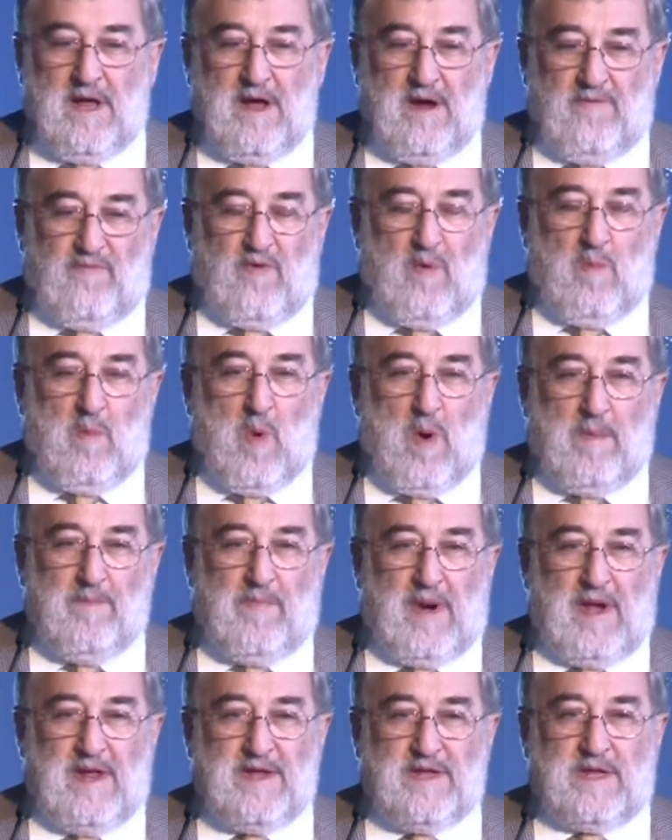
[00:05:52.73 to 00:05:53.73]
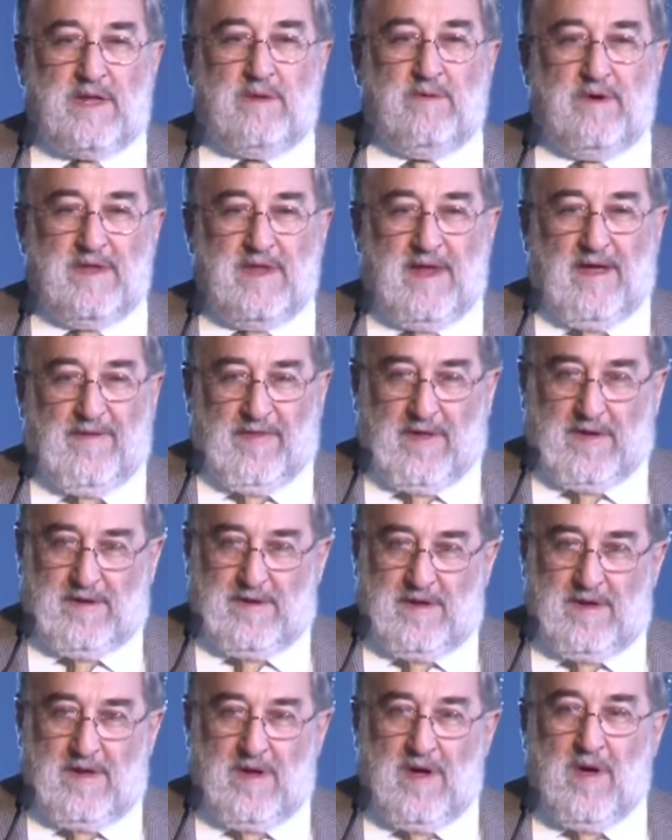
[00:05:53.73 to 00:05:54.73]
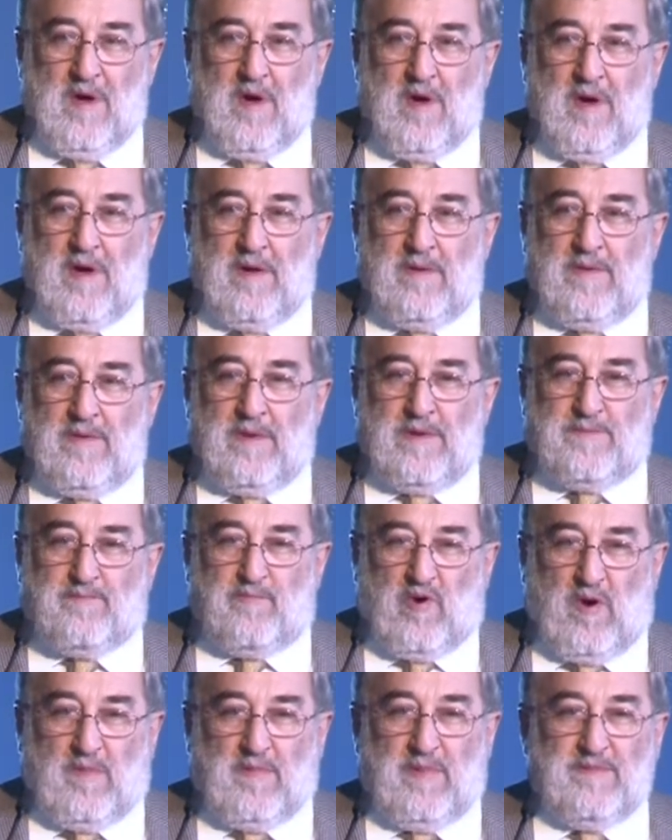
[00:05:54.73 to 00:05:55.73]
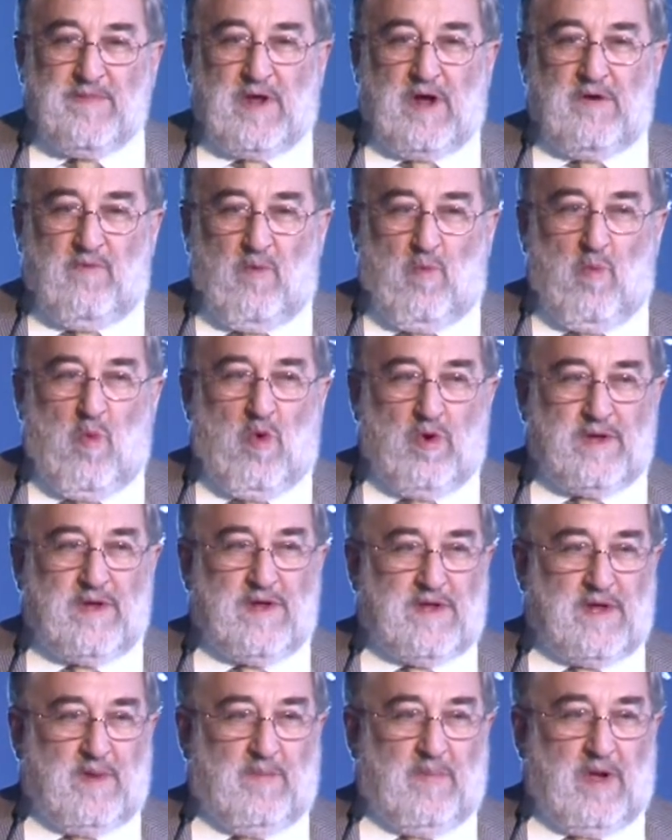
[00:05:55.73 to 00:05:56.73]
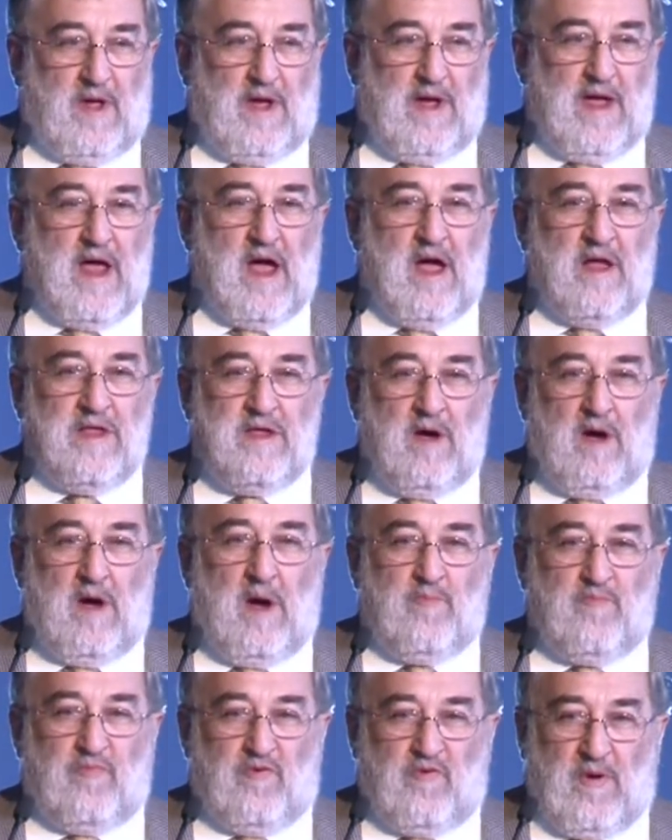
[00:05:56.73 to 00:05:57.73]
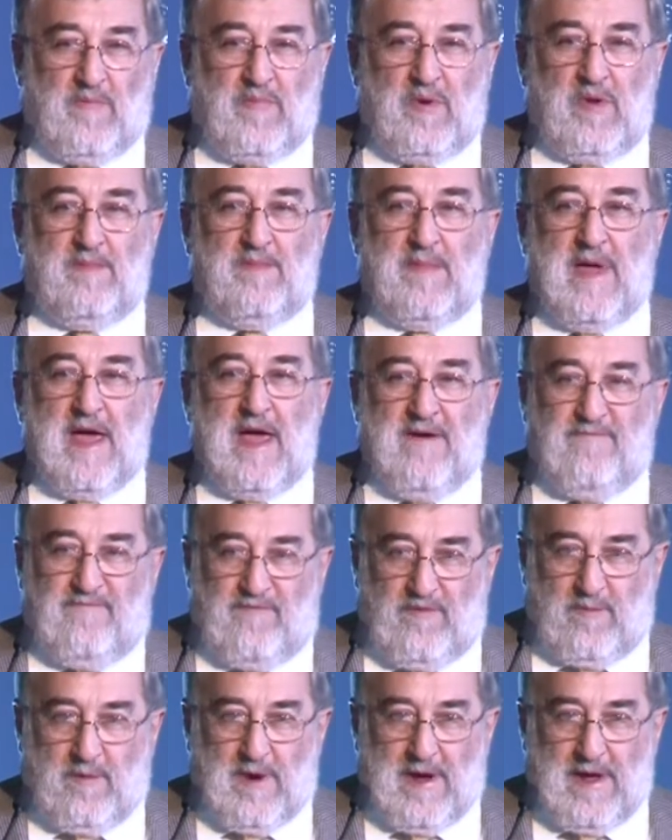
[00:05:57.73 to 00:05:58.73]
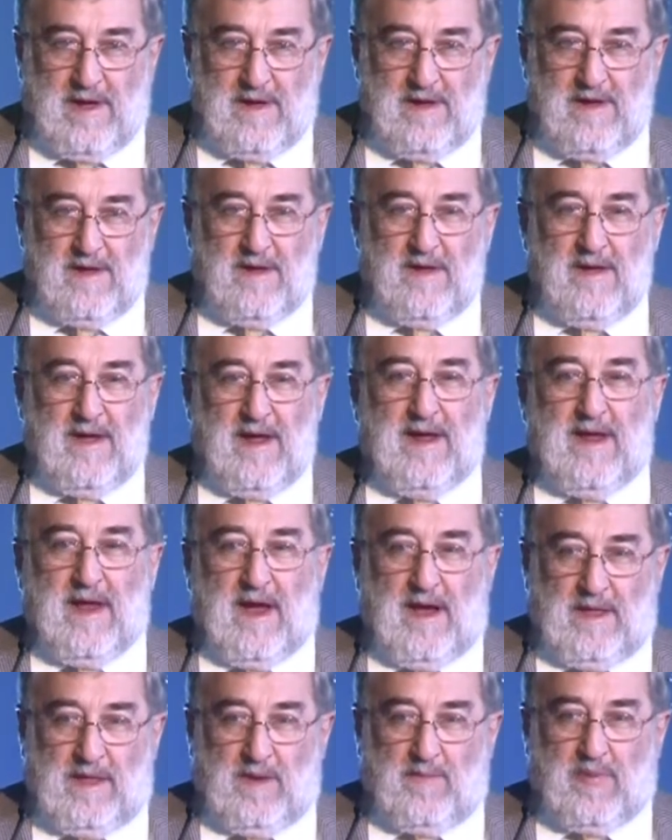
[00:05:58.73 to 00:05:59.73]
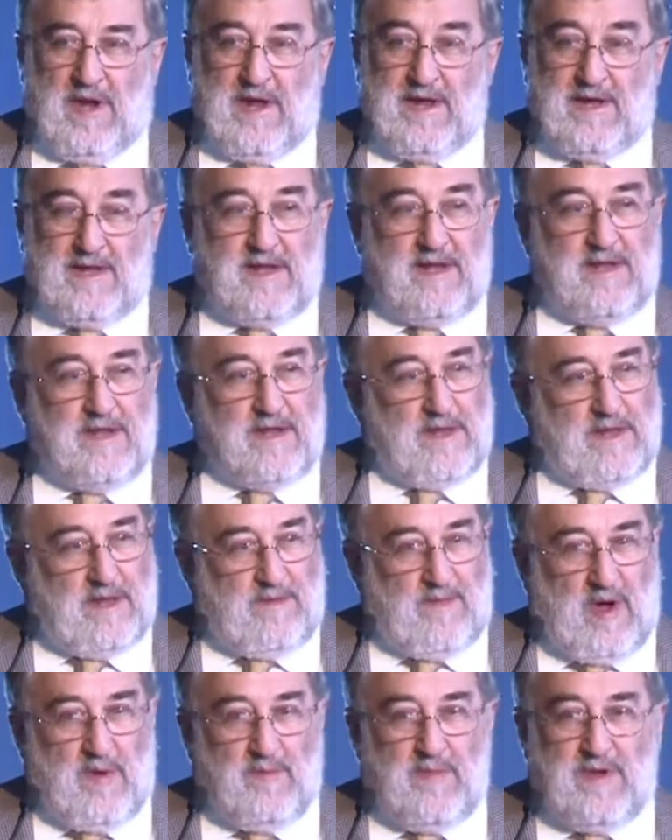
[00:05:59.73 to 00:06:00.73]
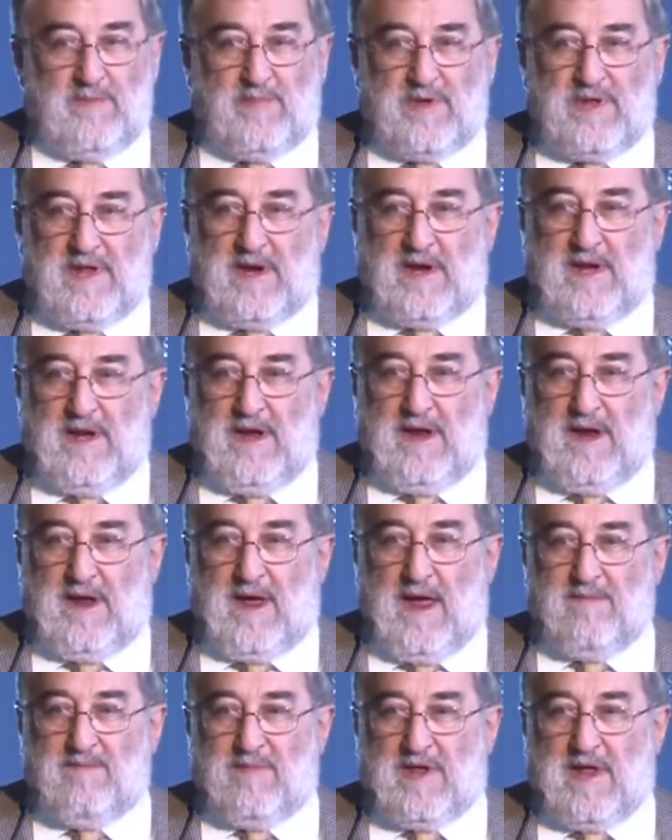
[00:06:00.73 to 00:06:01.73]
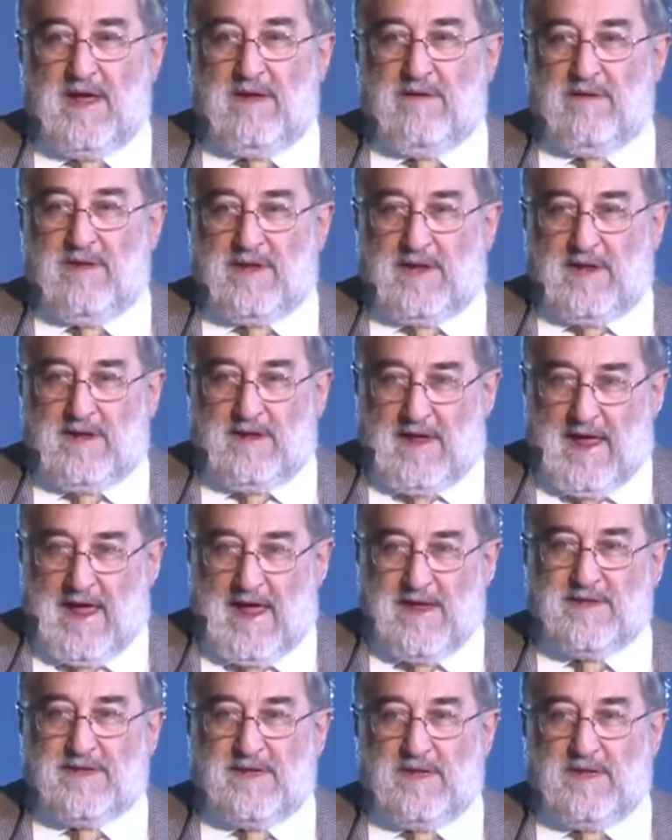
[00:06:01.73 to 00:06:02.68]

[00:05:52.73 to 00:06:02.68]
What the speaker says: from one place to another. The problems over water supply are not a problem everywhere. In other places, at the moment, particularly in Cape Town, as it heads